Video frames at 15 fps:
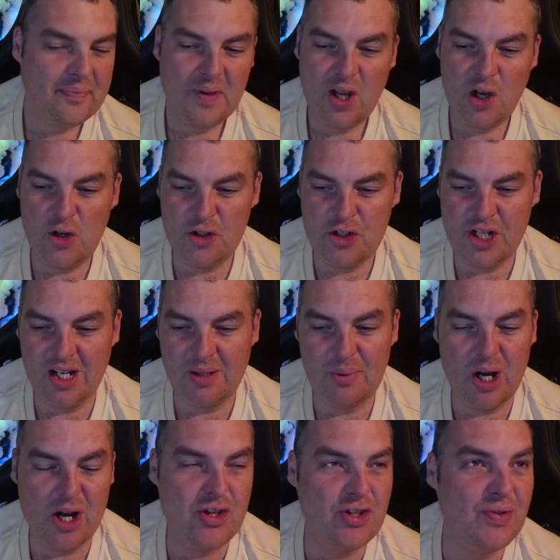Good
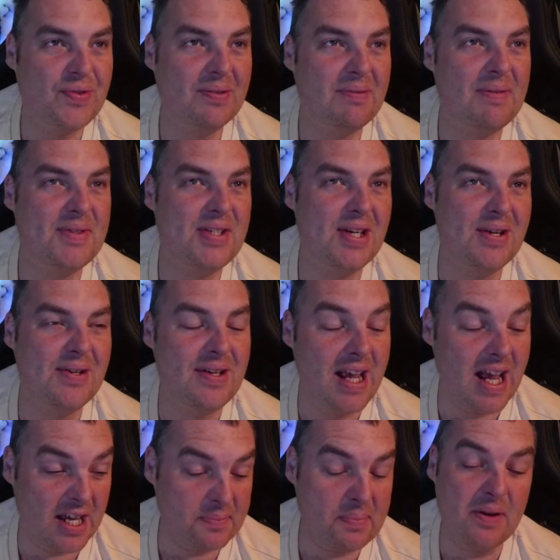celebration from him too. He
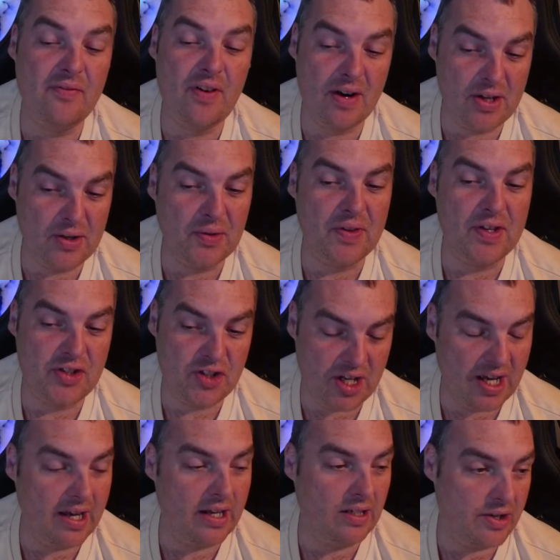has been very good this
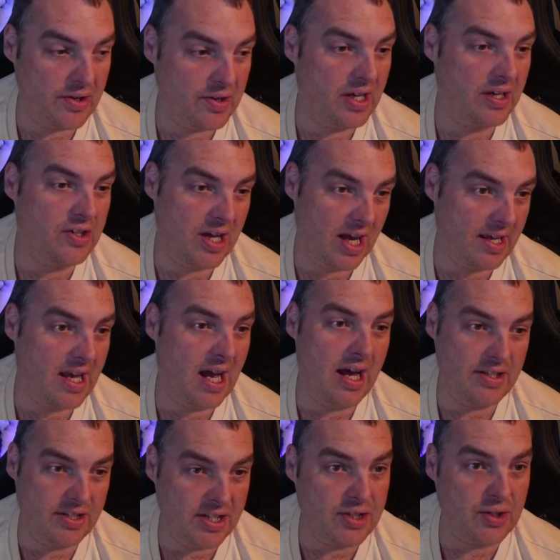year, Luke. I can't
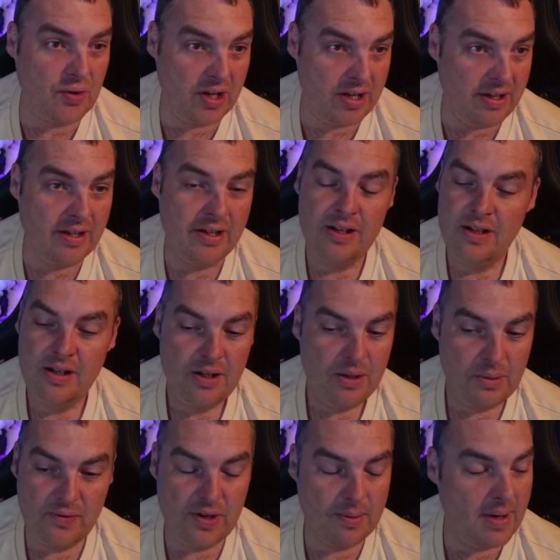disagree
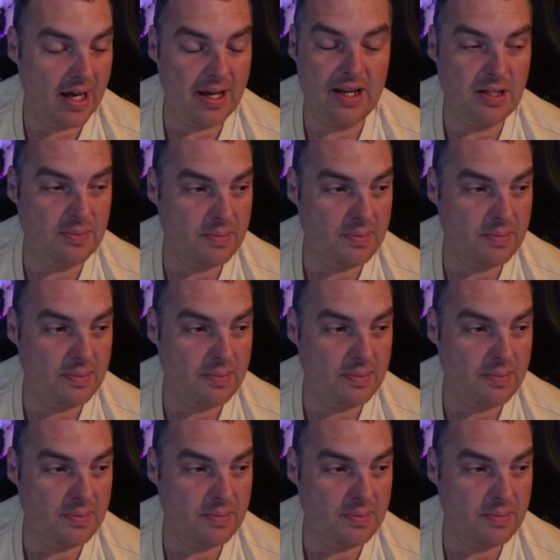with you, mate. He's been